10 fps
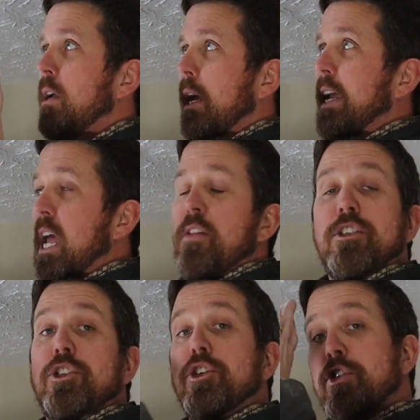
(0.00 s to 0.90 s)
Again,
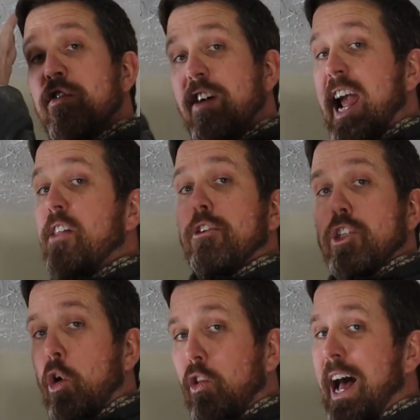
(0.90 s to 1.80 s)
this is just a fan, there's
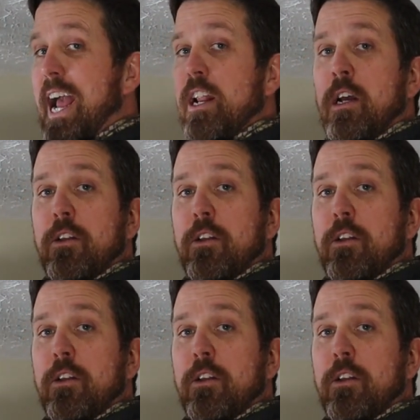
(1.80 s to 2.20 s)
no light,